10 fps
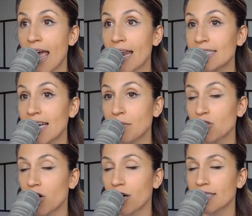Anytime you're
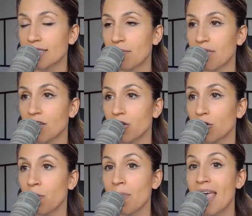starting something
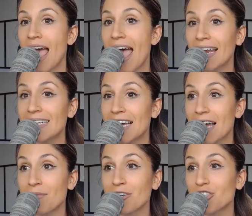new,
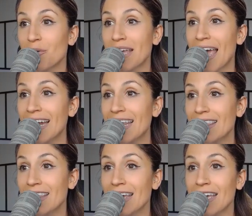anytime you're doing
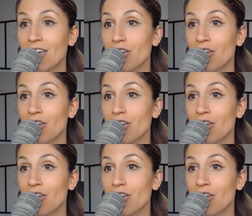anything,